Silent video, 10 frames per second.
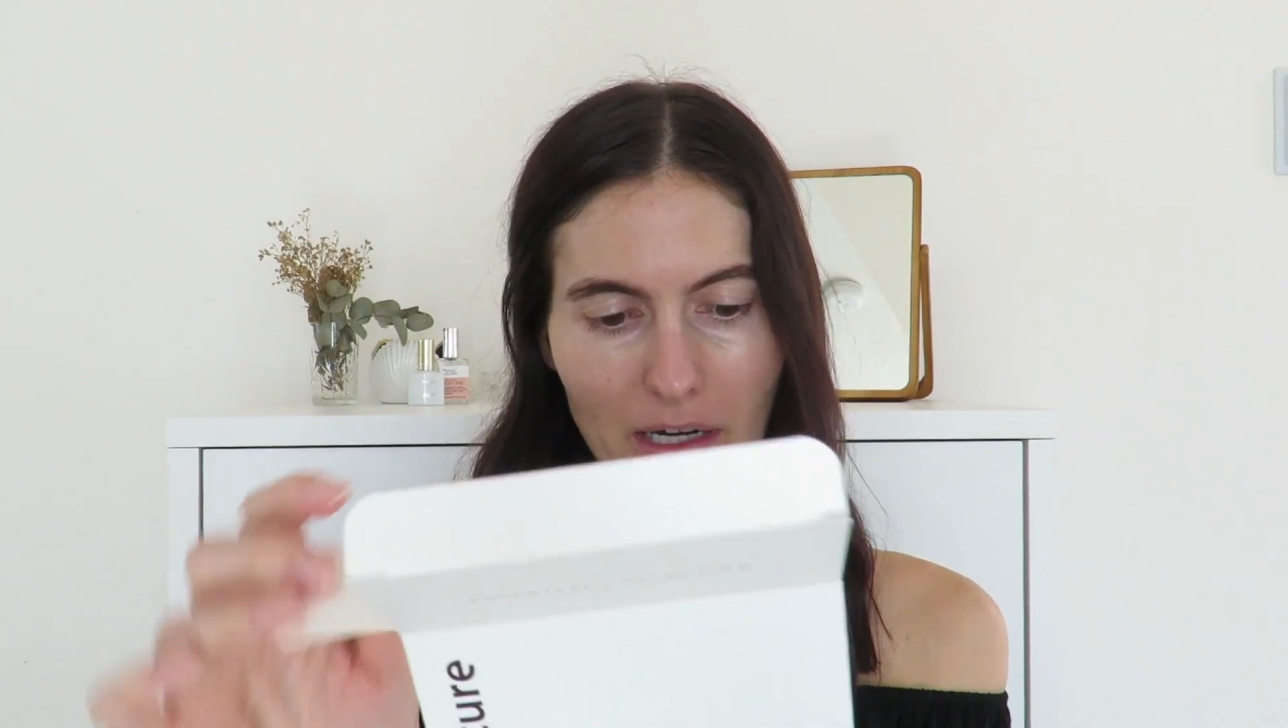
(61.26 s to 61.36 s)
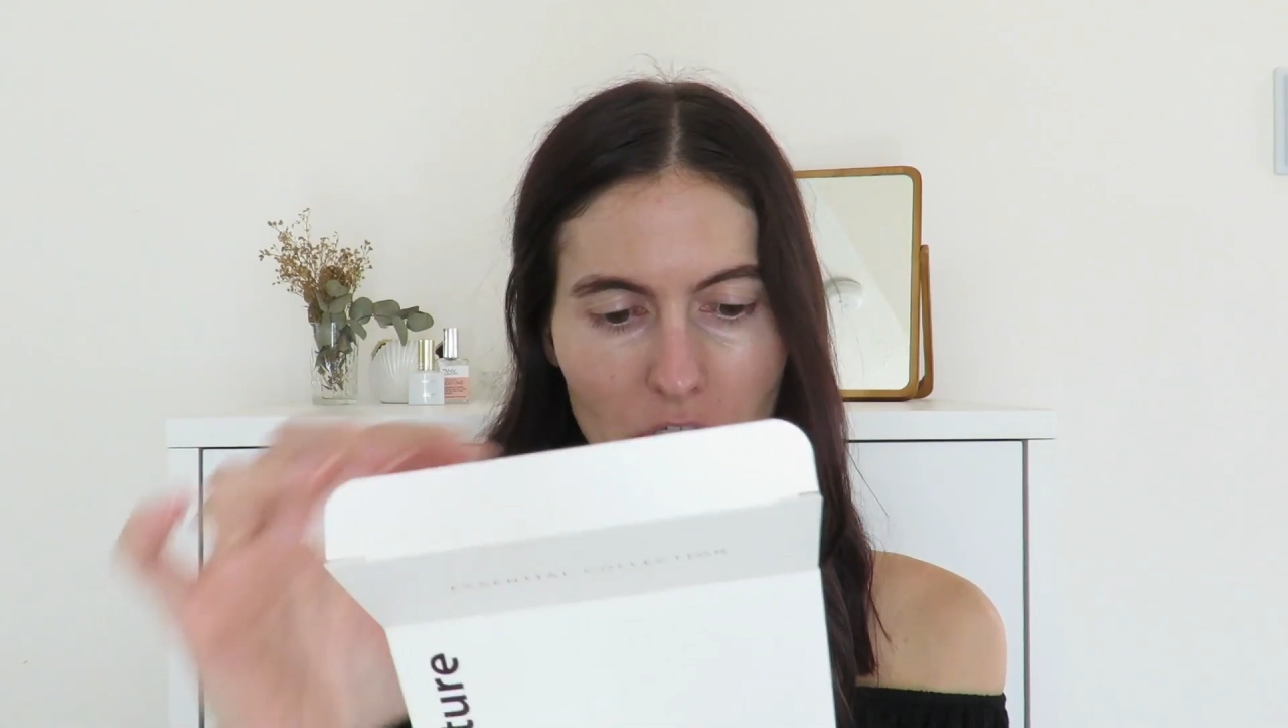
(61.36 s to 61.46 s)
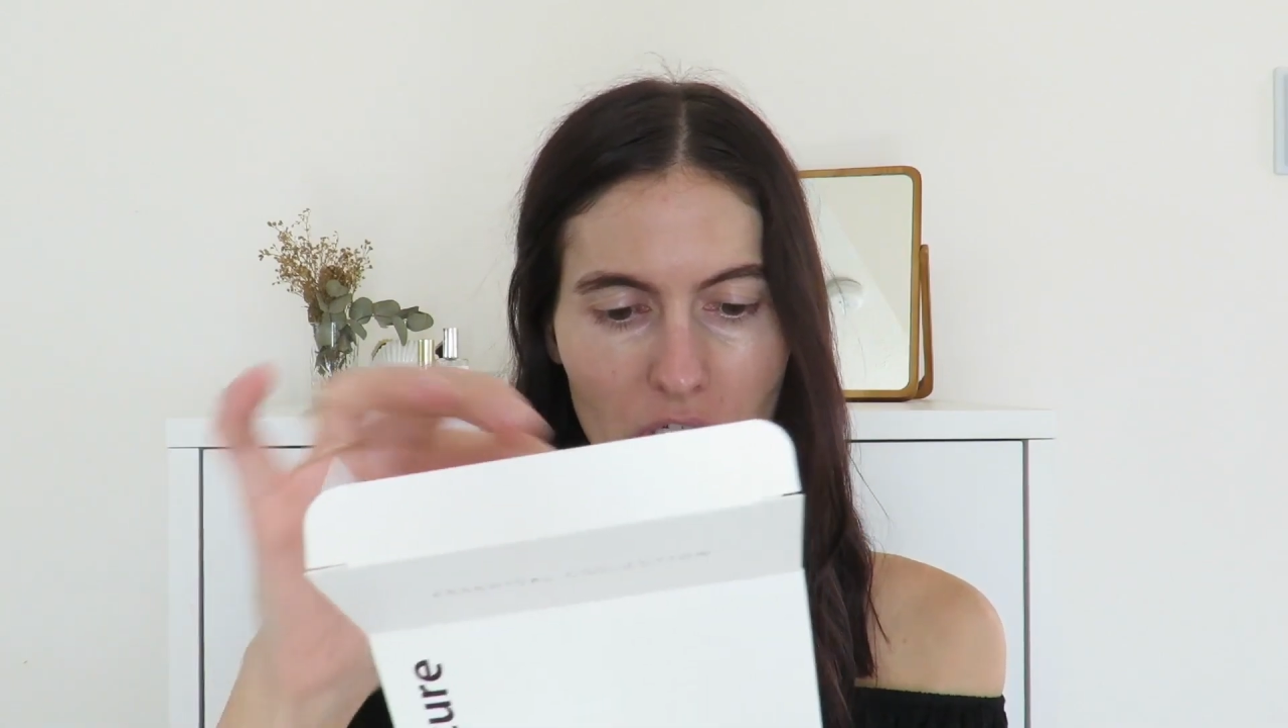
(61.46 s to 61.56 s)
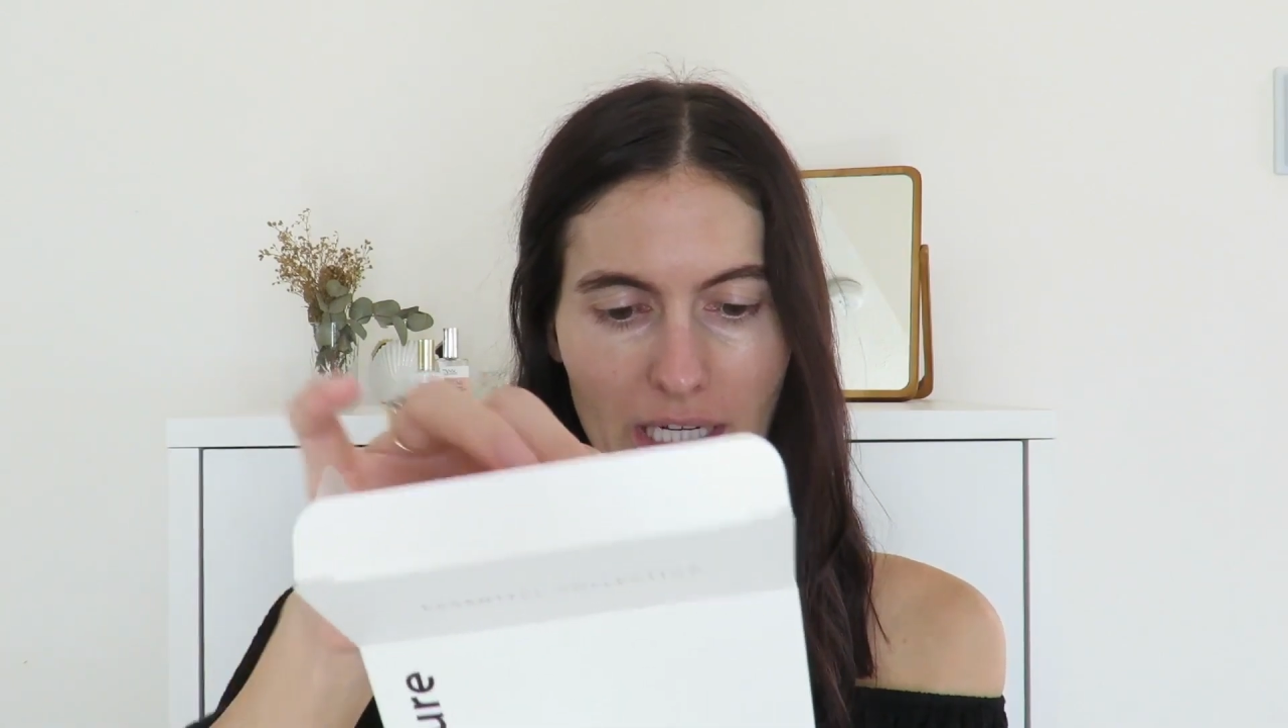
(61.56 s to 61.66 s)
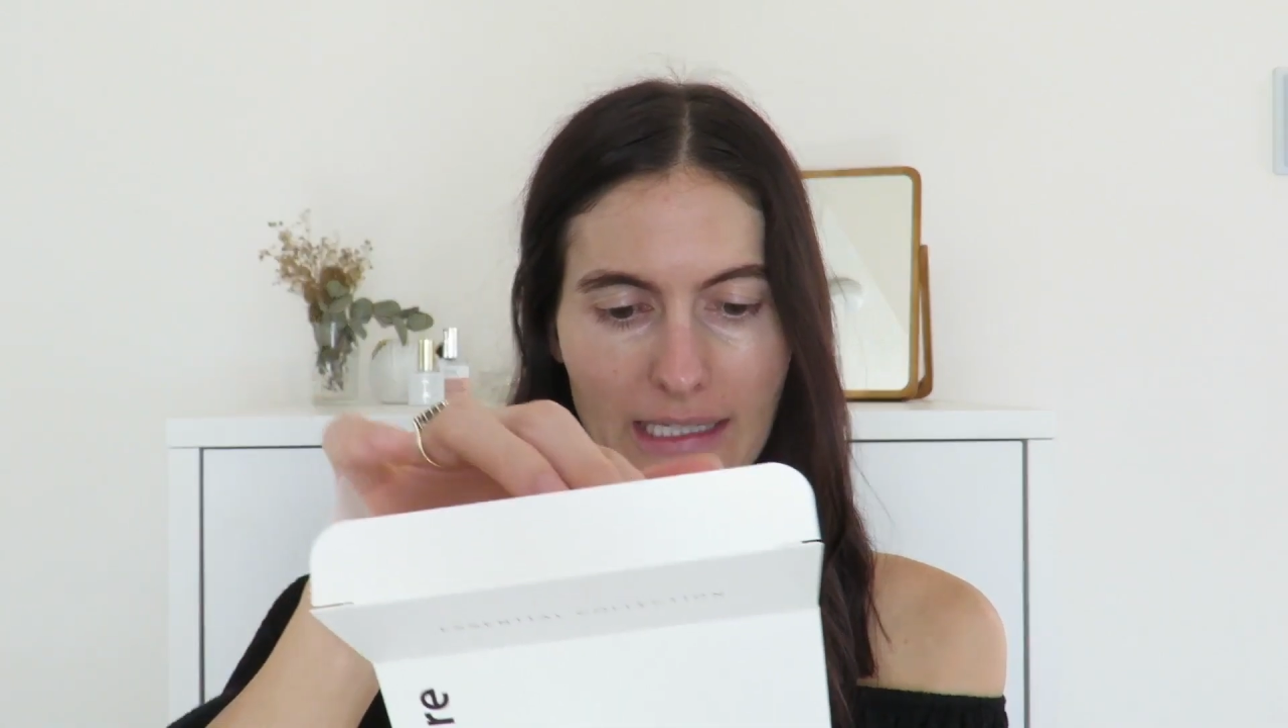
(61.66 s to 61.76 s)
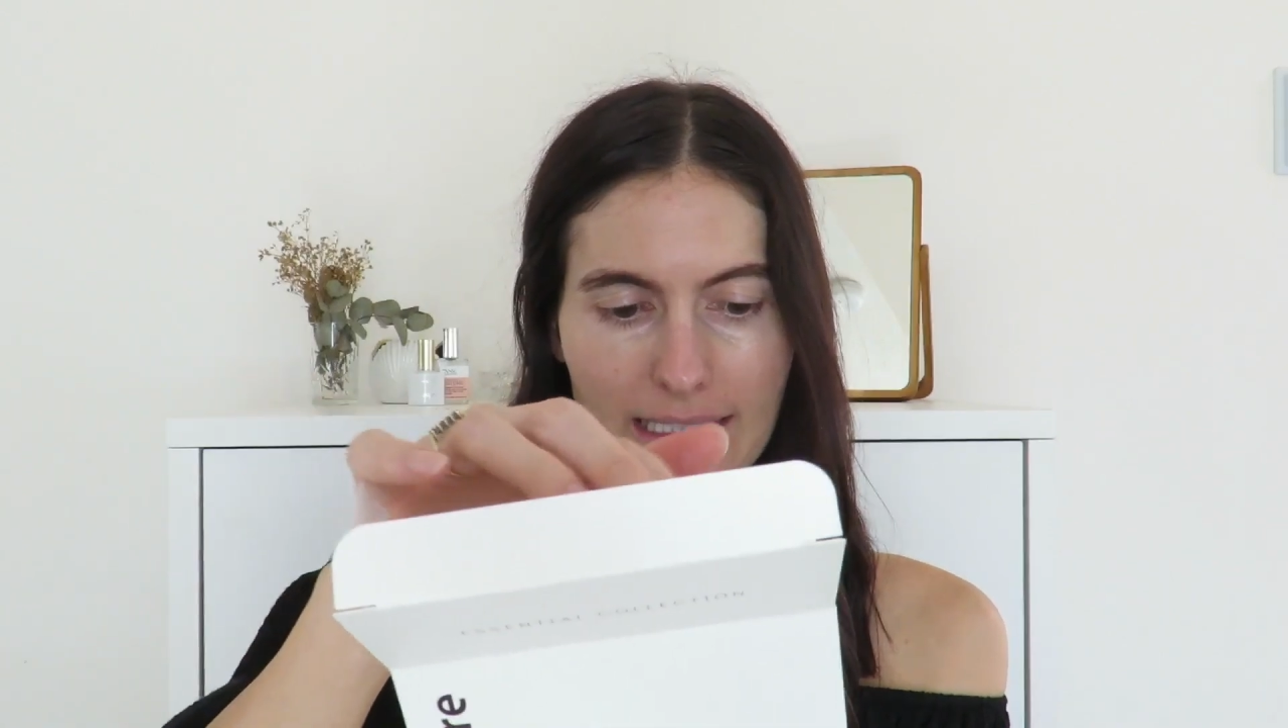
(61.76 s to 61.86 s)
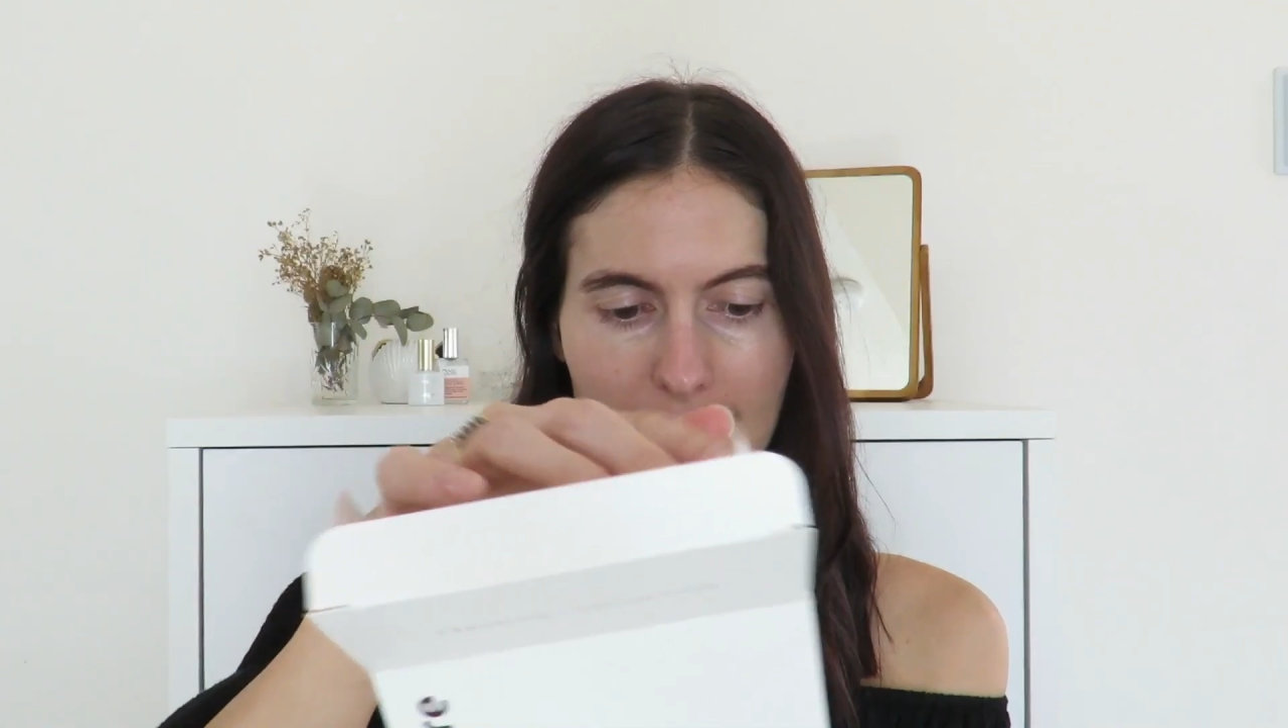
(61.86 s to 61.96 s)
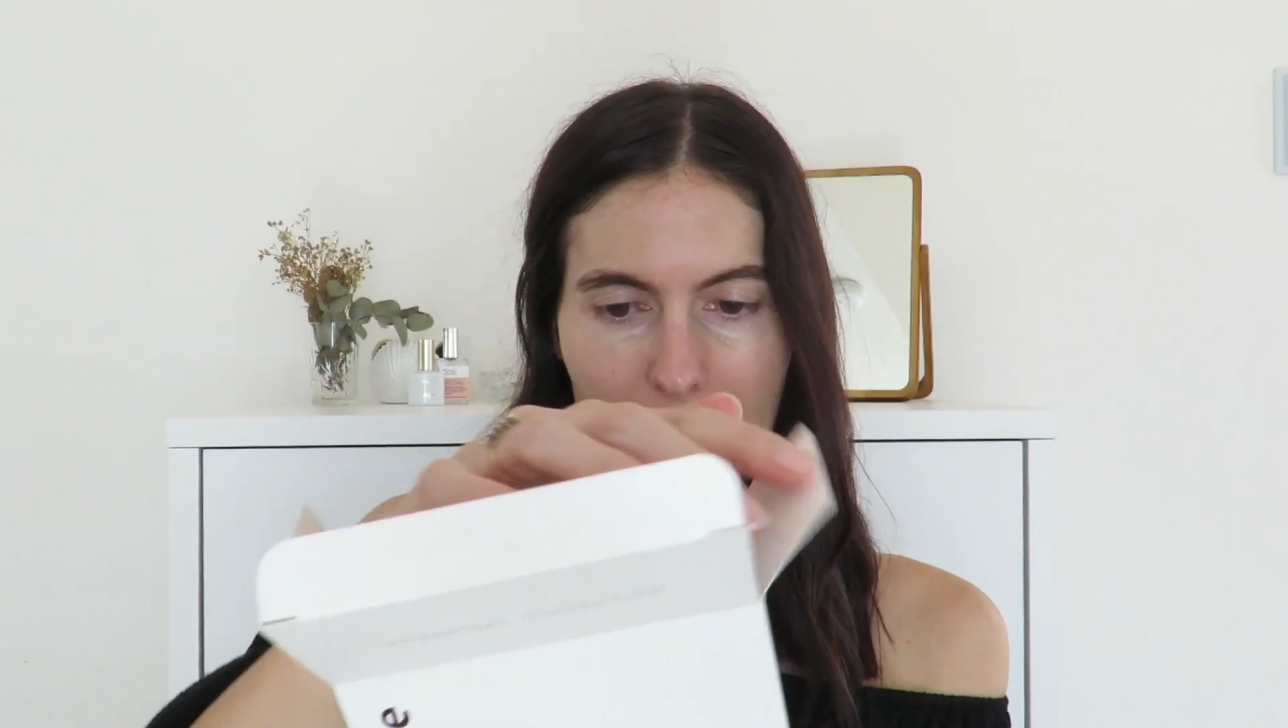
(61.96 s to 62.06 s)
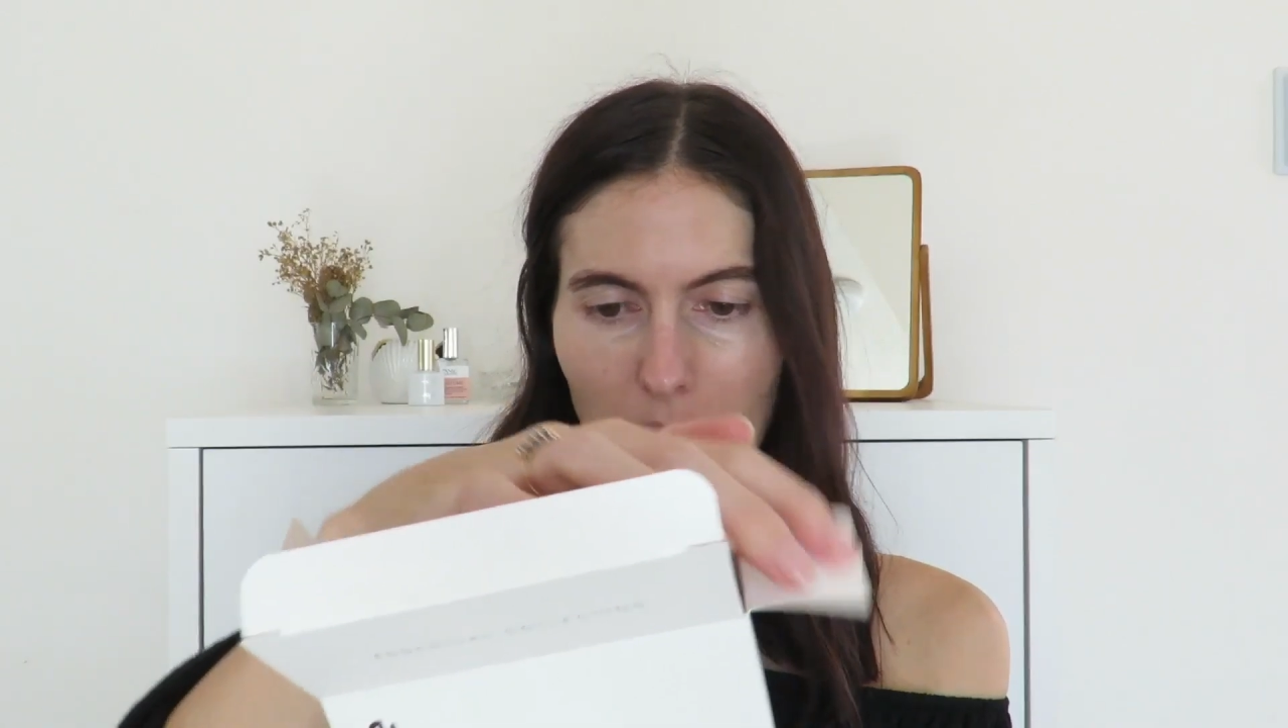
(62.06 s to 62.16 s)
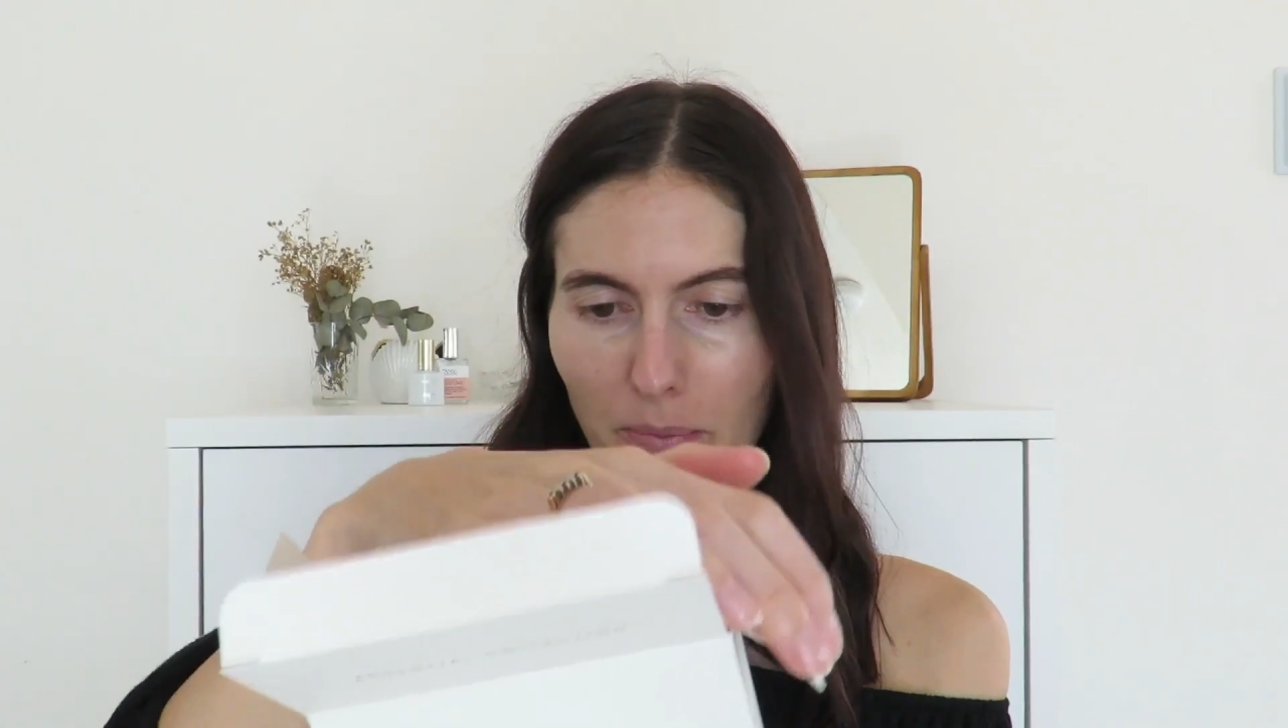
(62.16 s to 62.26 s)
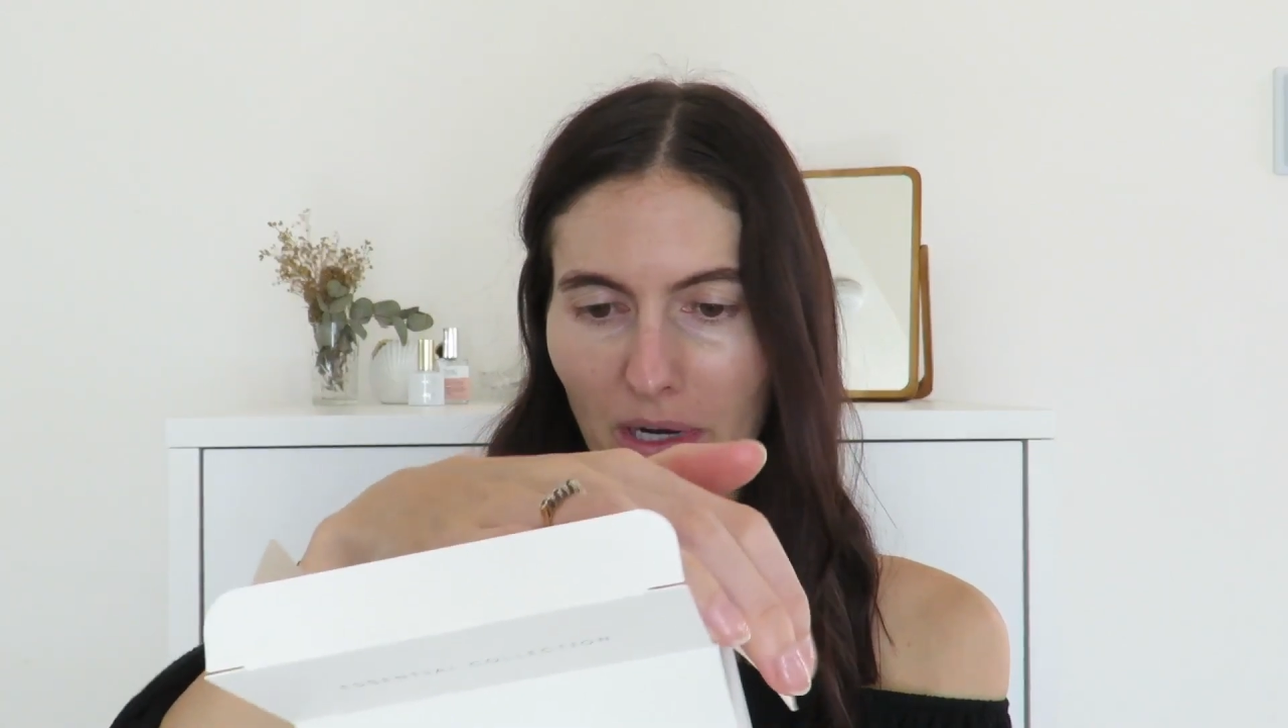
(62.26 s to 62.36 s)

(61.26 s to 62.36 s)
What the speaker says: brush, a concealer